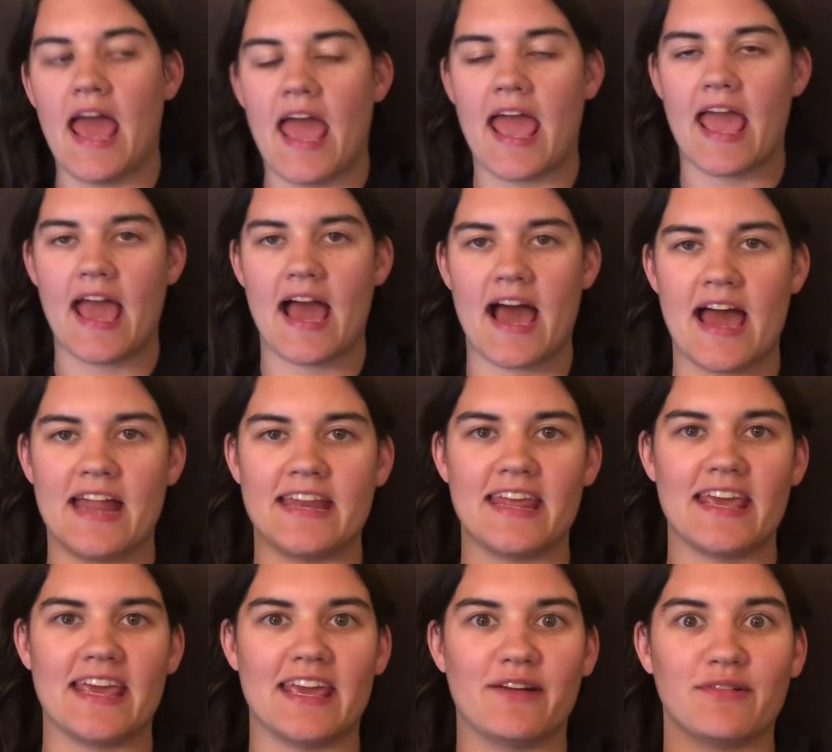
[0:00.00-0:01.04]
and
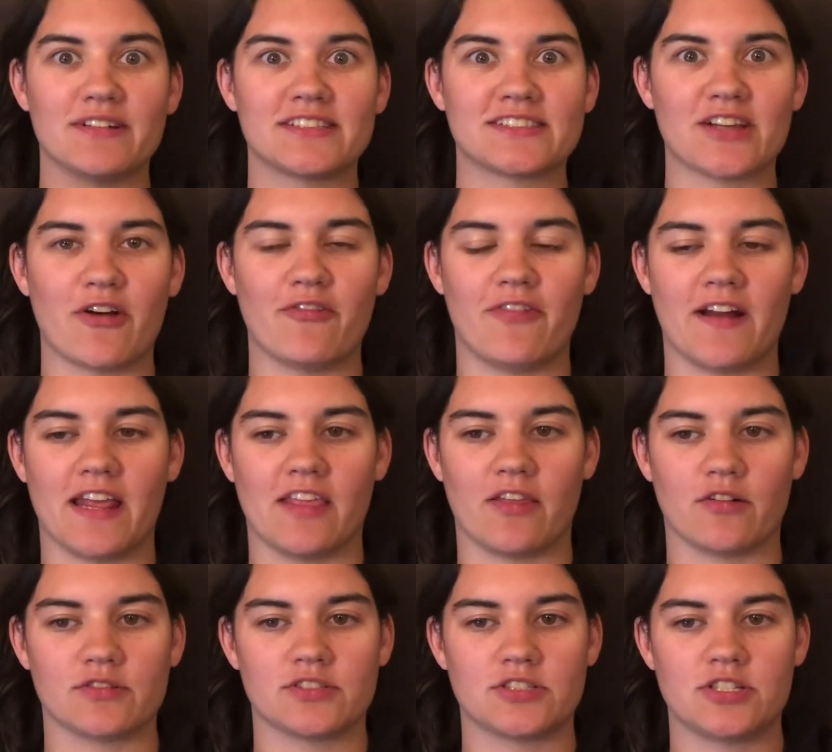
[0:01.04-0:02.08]
it was so funny
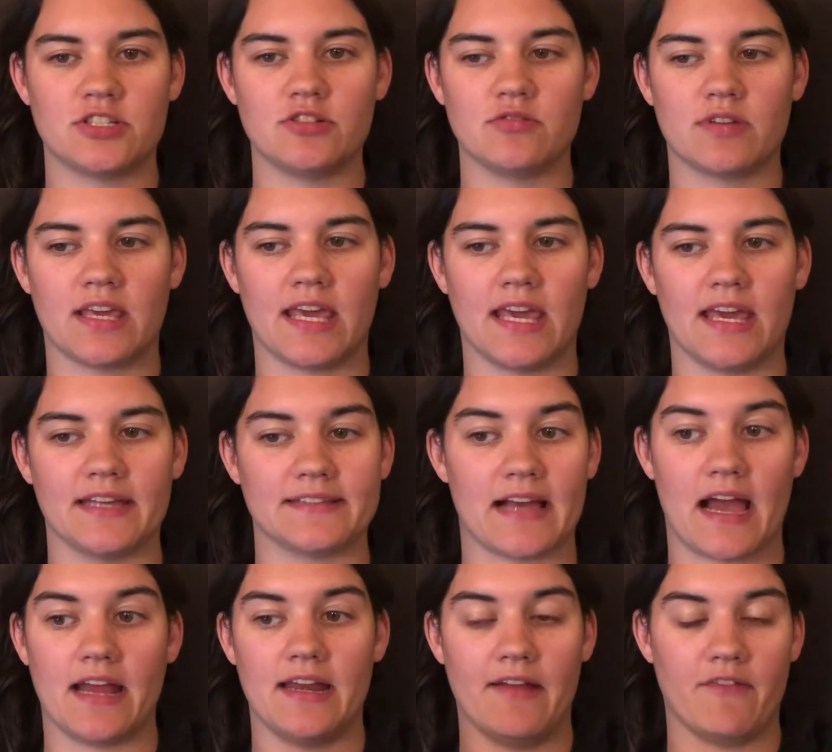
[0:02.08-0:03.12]
those two kids
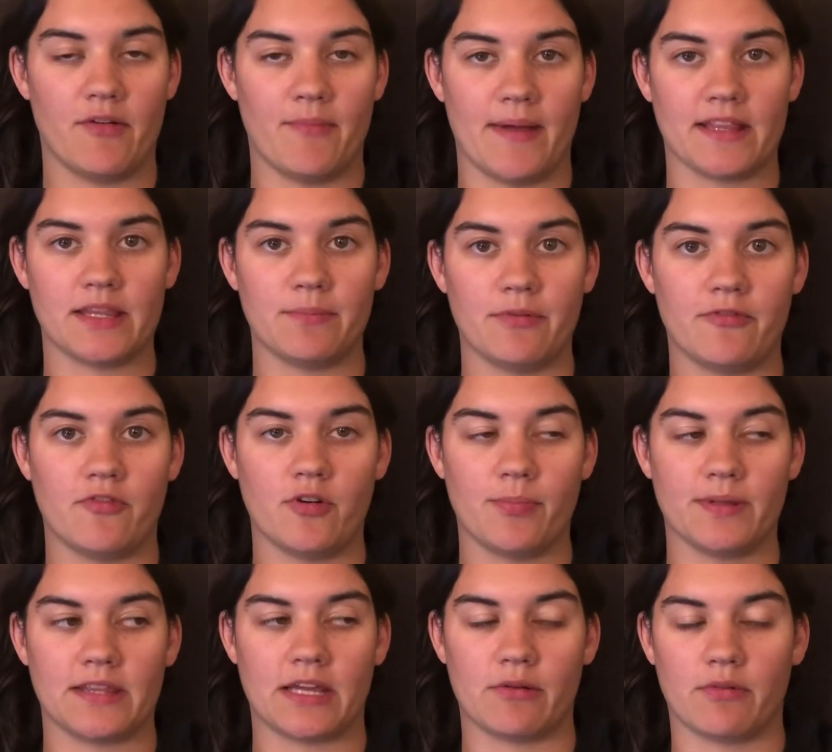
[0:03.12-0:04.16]
i'd never met them before
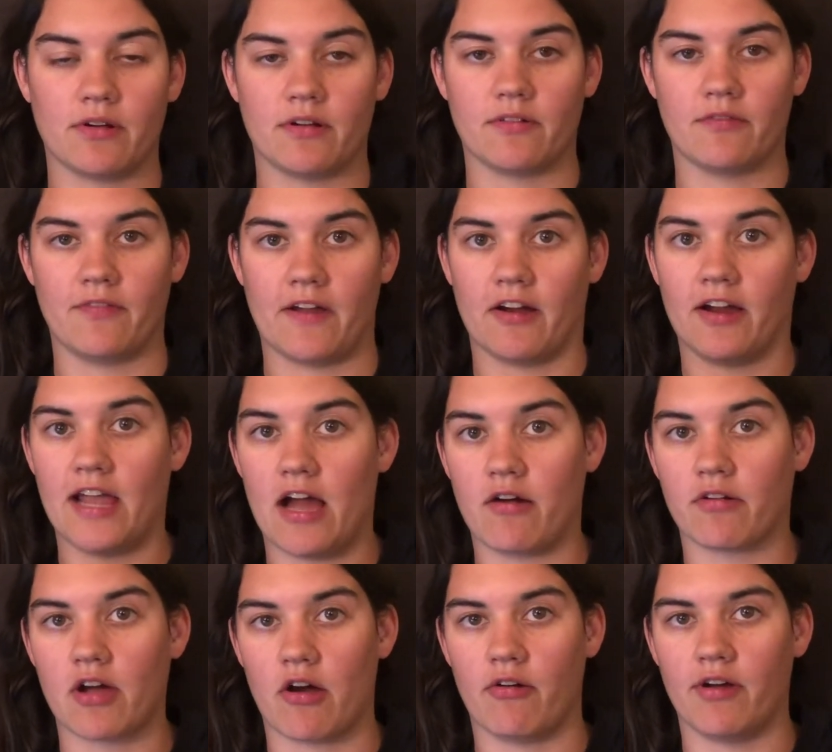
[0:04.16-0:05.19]
but they were very
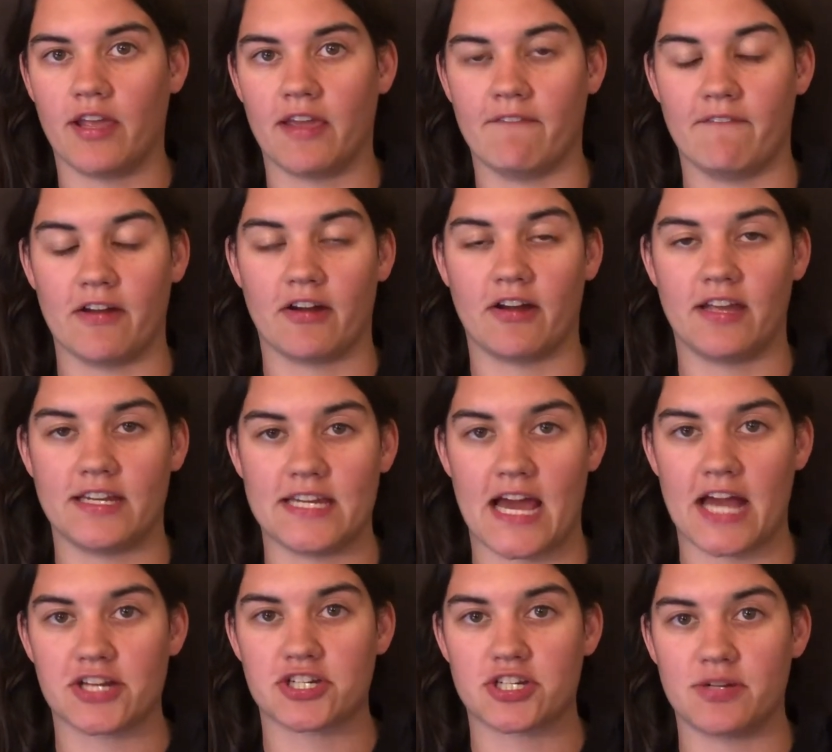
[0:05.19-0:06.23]
outgoing and very
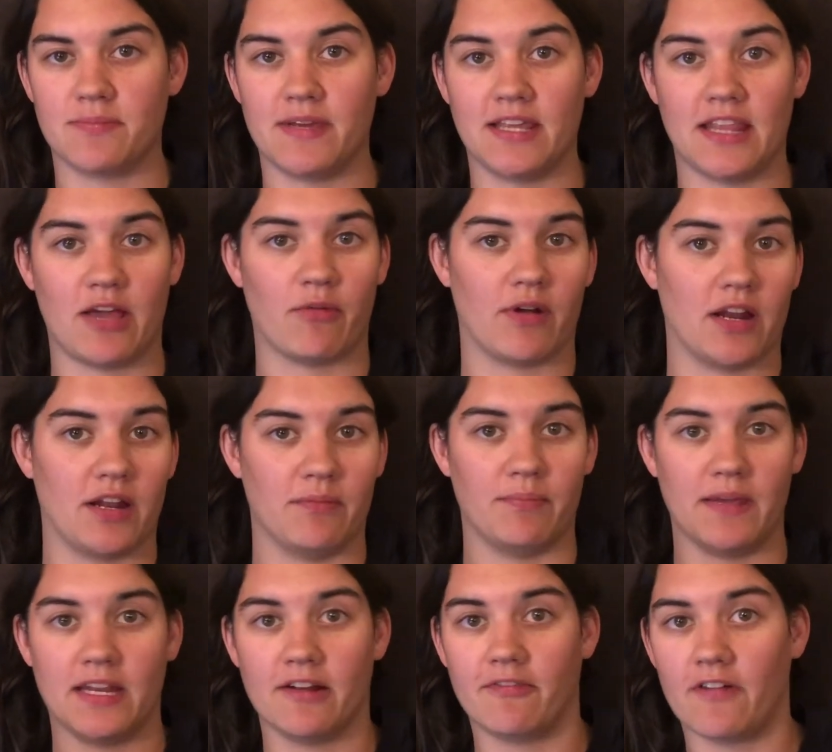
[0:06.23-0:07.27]
attached to me they wanted
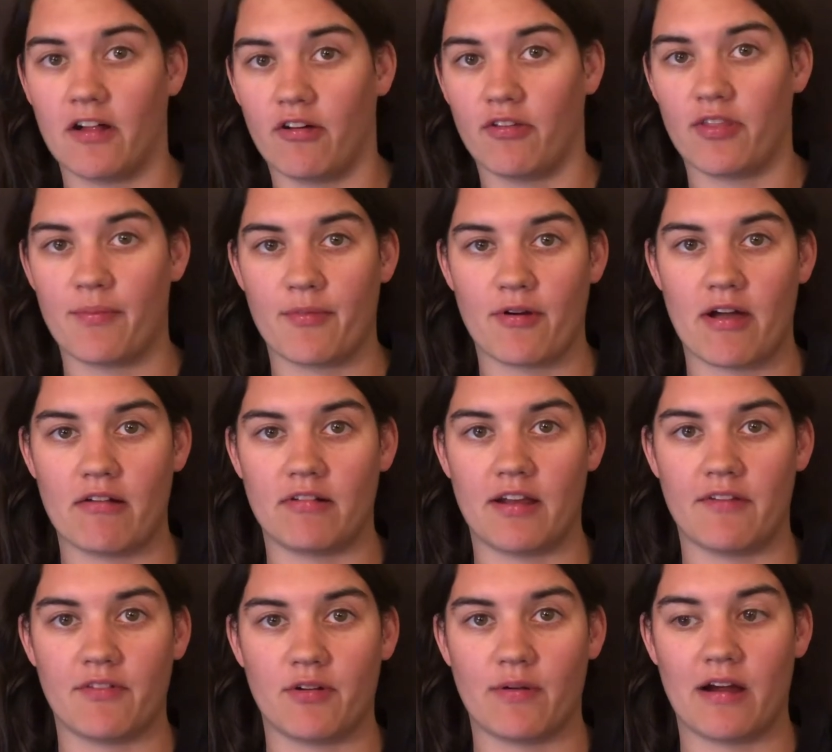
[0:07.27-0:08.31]
me to follow them around
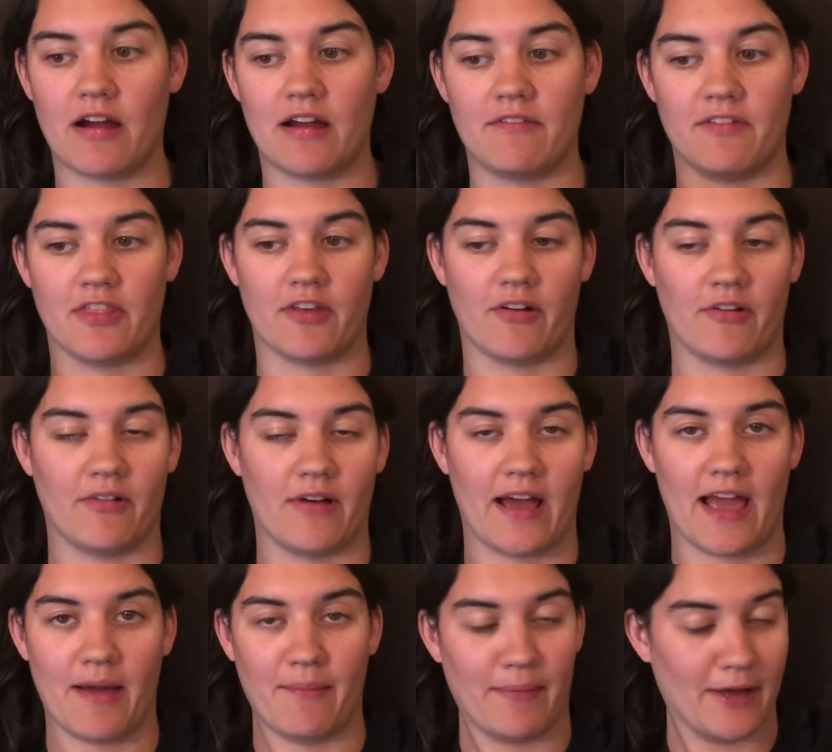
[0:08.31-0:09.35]
everywhere even though i
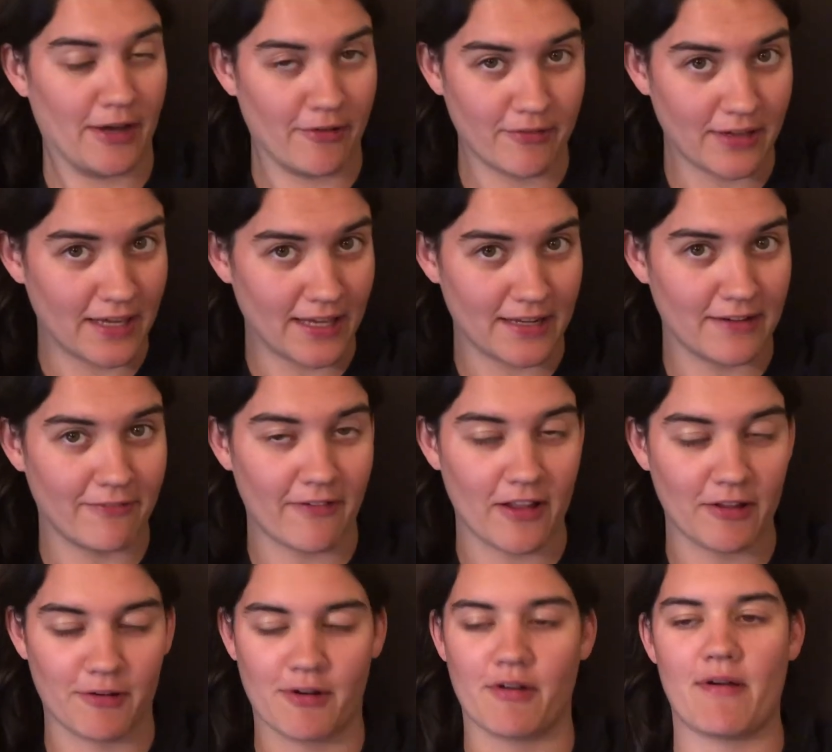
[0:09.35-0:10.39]
had my own kid to
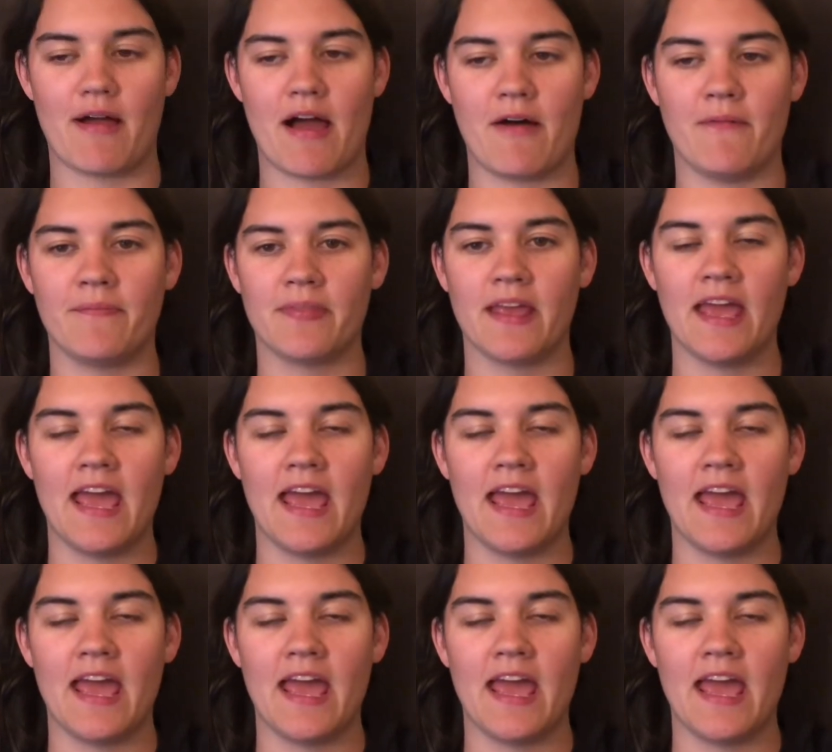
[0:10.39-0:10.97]
follow around